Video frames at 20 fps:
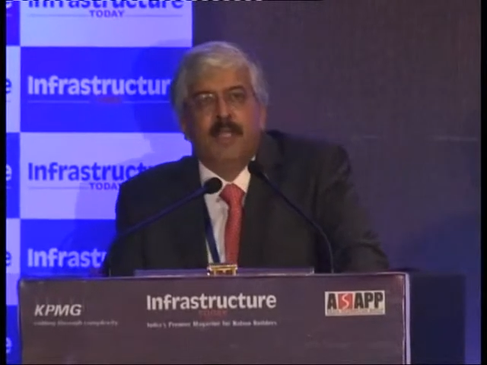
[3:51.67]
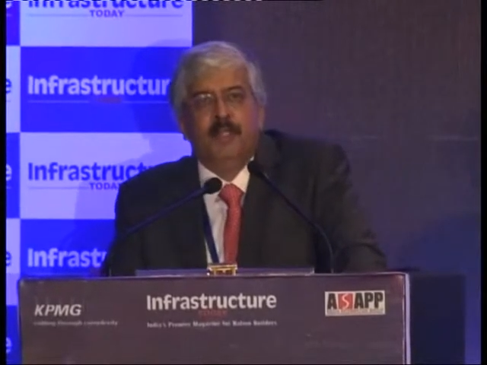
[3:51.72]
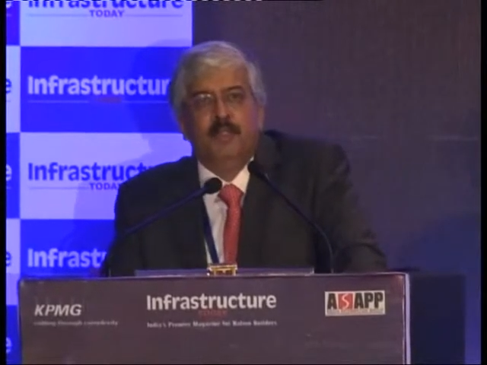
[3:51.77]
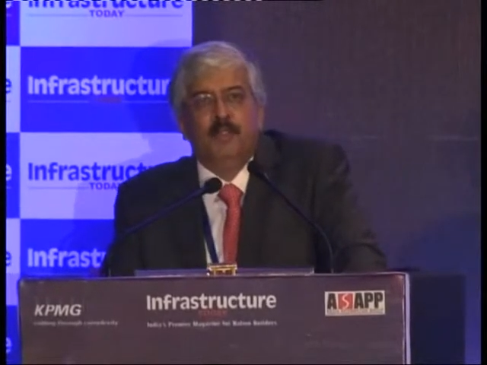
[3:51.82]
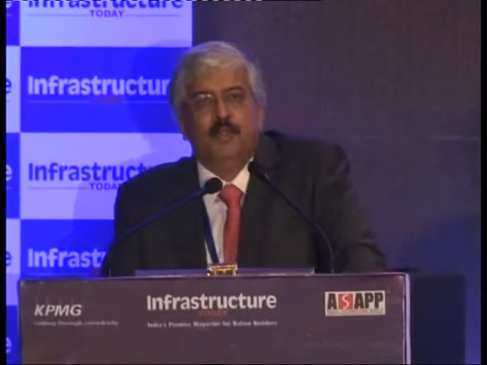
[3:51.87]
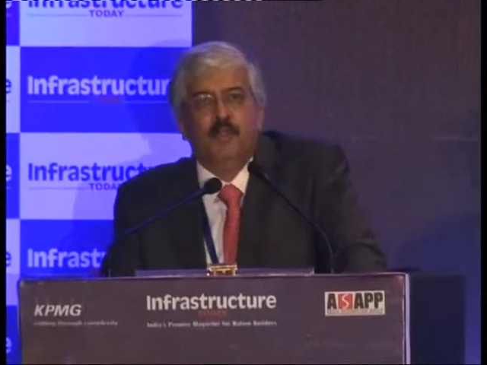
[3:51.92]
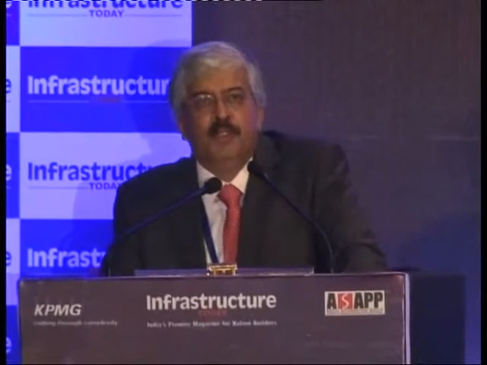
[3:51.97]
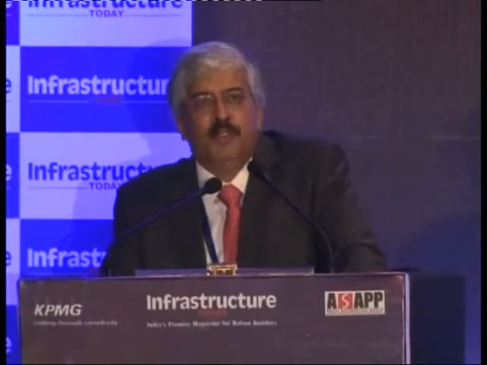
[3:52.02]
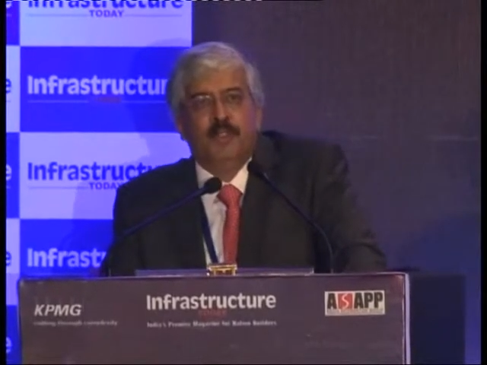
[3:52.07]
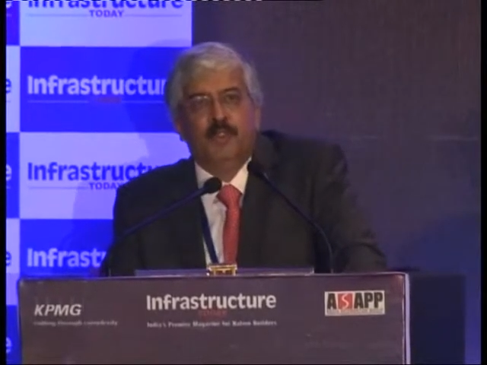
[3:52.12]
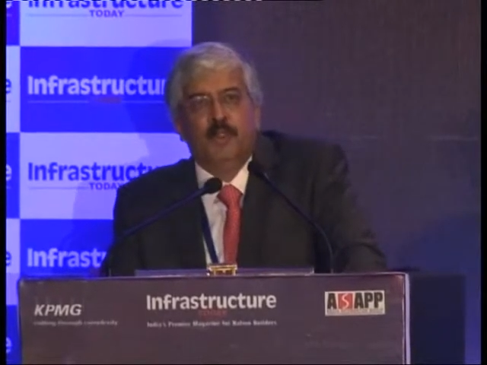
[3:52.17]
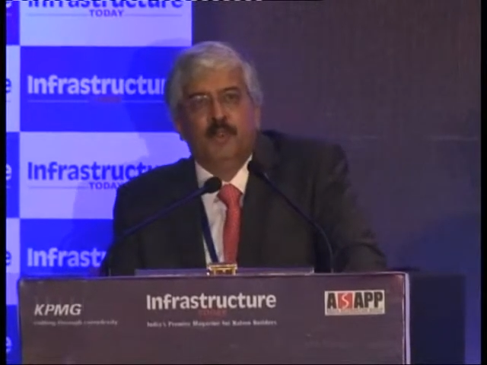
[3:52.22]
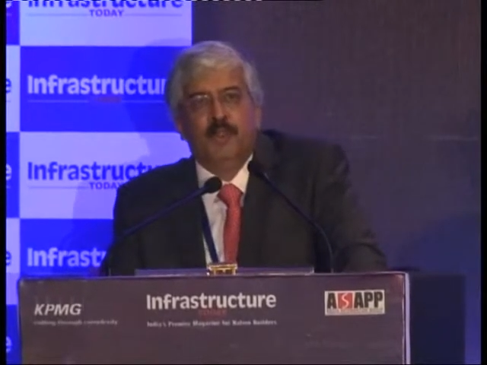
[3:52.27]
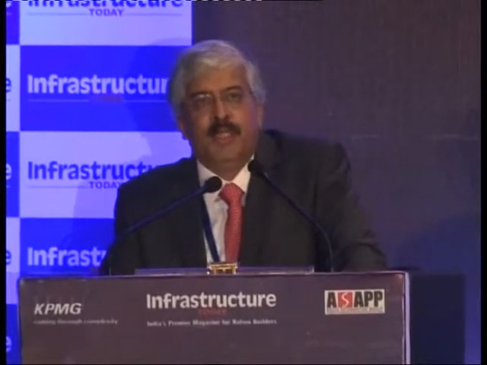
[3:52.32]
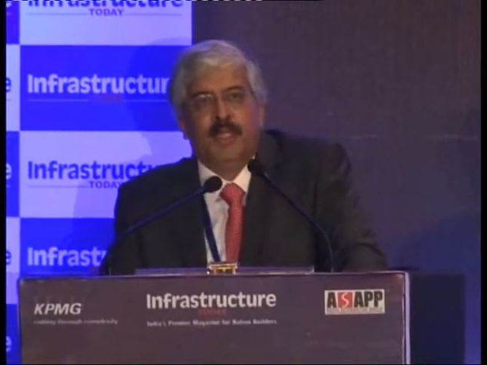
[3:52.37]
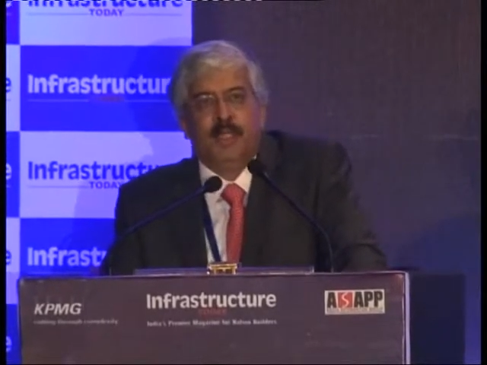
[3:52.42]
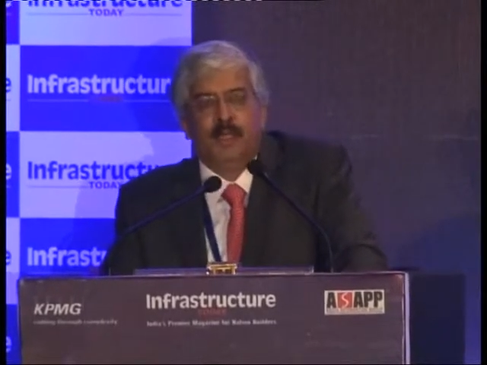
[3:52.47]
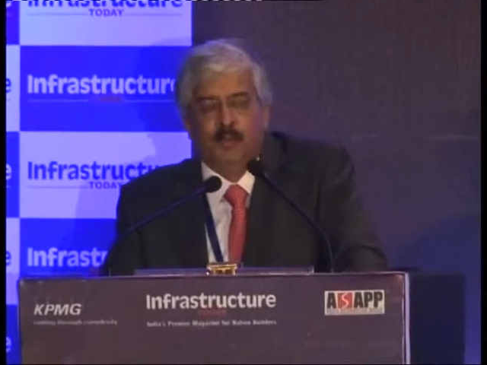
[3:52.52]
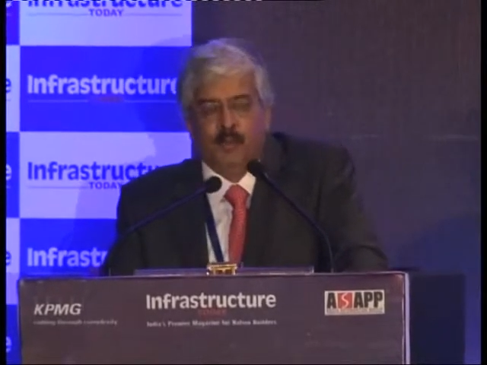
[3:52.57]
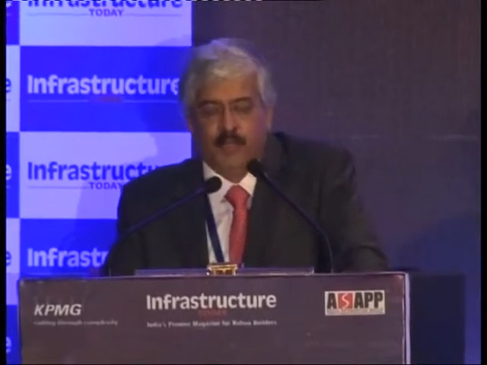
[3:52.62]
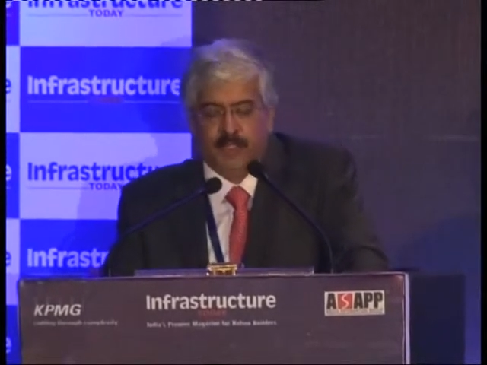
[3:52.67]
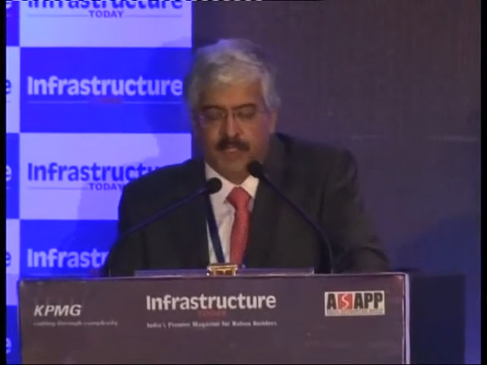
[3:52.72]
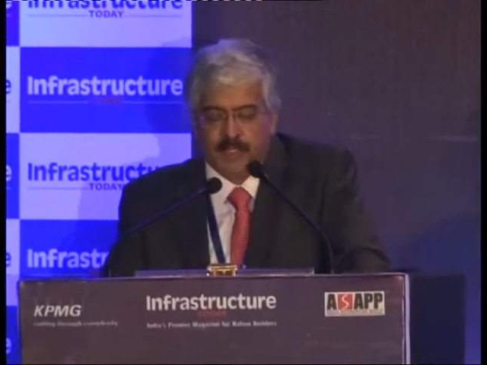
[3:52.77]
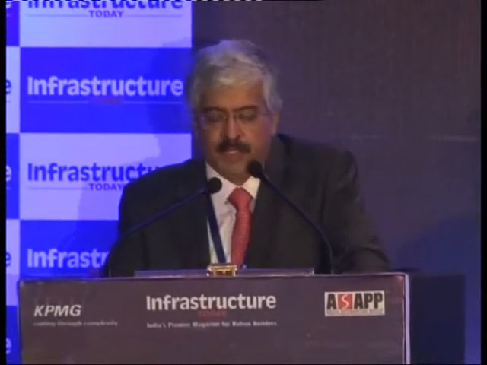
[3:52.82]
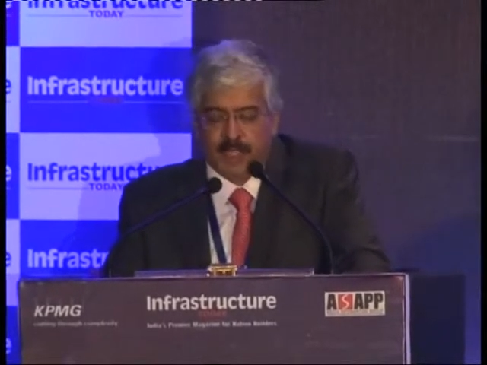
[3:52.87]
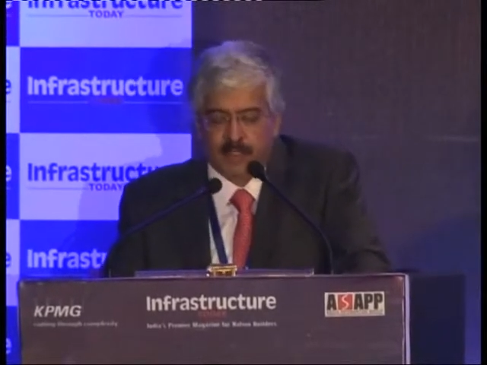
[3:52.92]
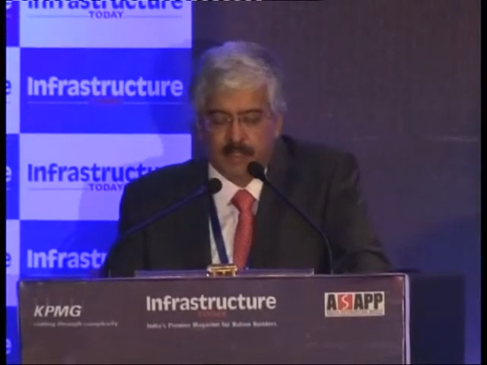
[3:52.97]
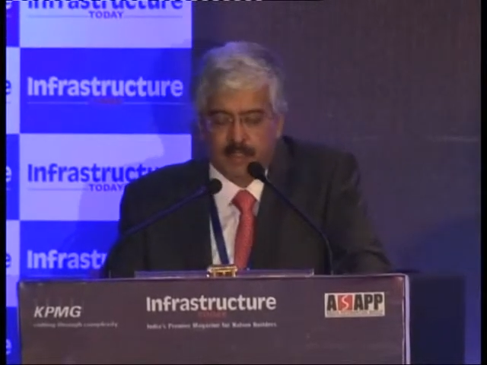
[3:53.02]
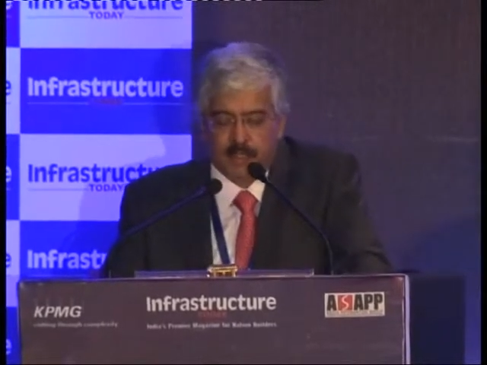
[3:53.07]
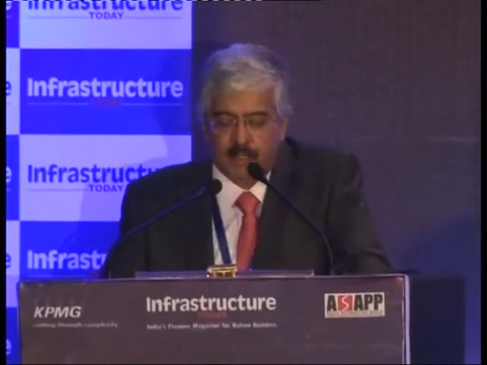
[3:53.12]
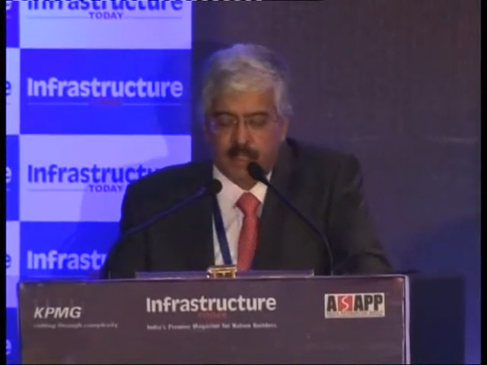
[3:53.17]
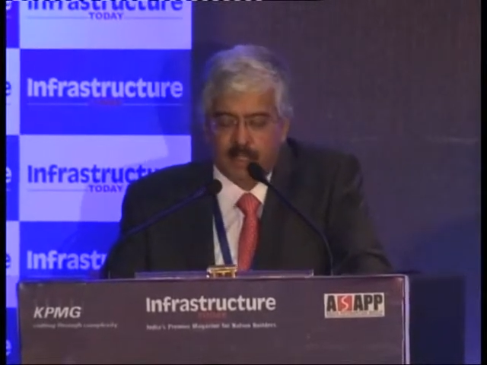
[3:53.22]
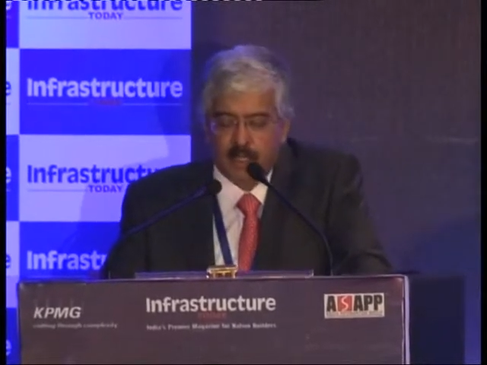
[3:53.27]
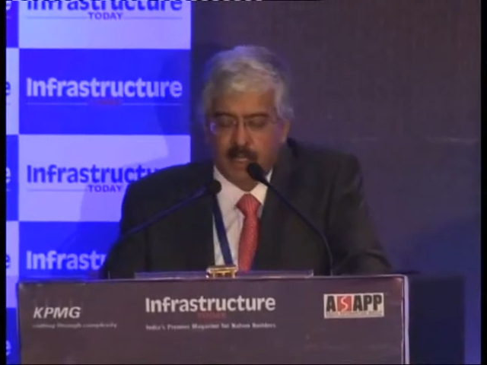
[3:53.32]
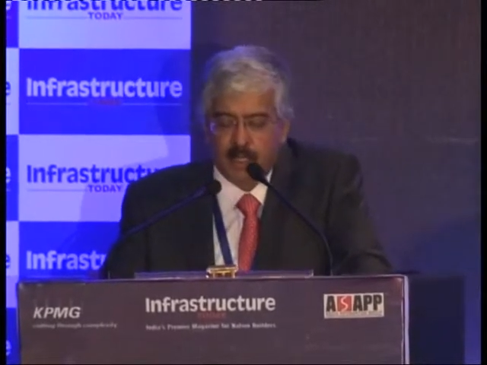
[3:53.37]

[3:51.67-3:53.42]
the issues associated with the sector,